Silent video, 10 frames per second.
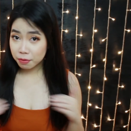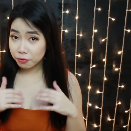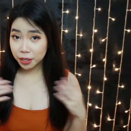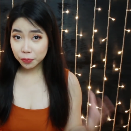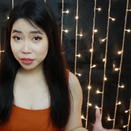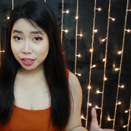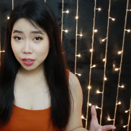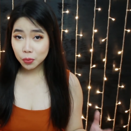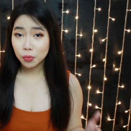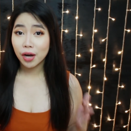before I
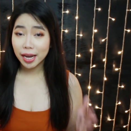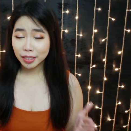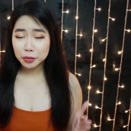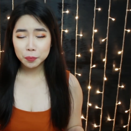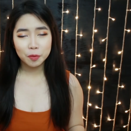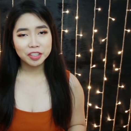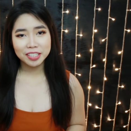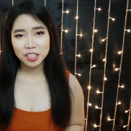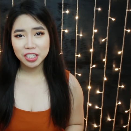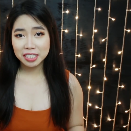continue, kindly support
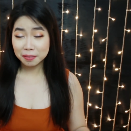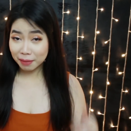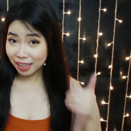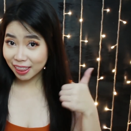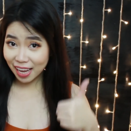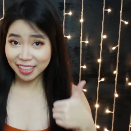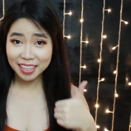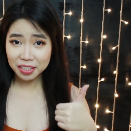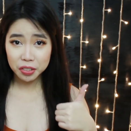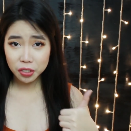this channel by
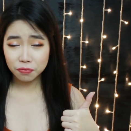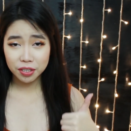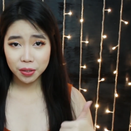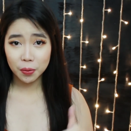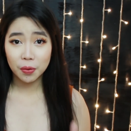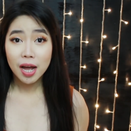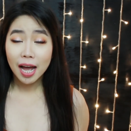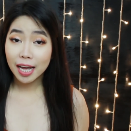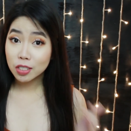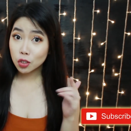liking this video
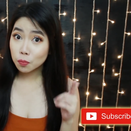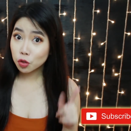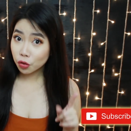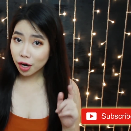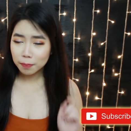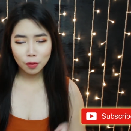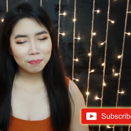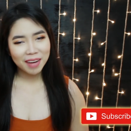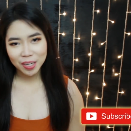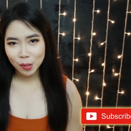at subscribe
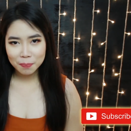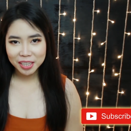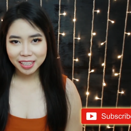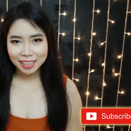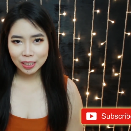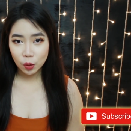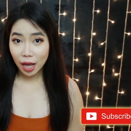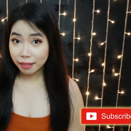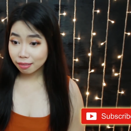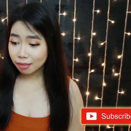kung bago ka pa lang dito
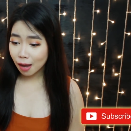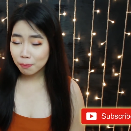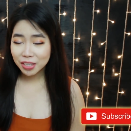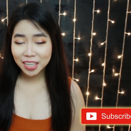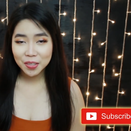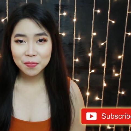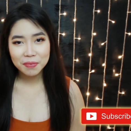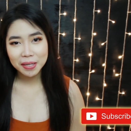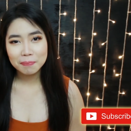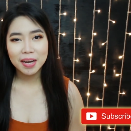at tap mo na rin yung
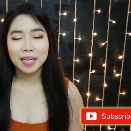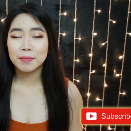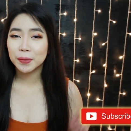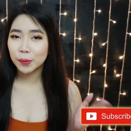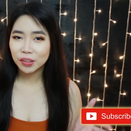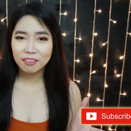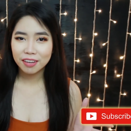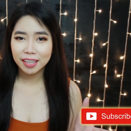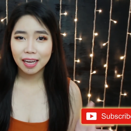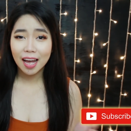bell para
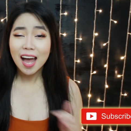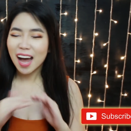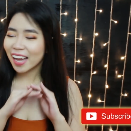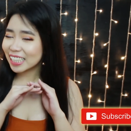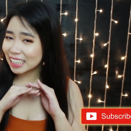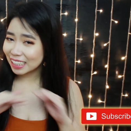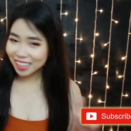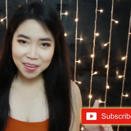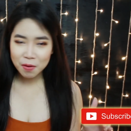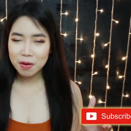ma-notify ka at
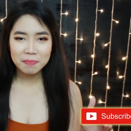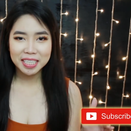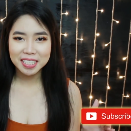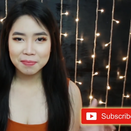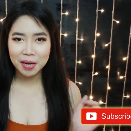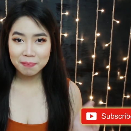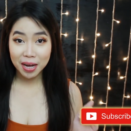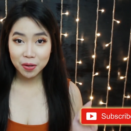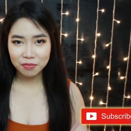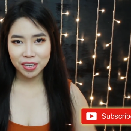hindi mo ma-miss ang mga
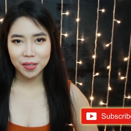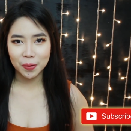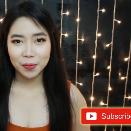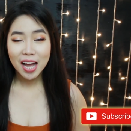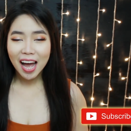bagong video.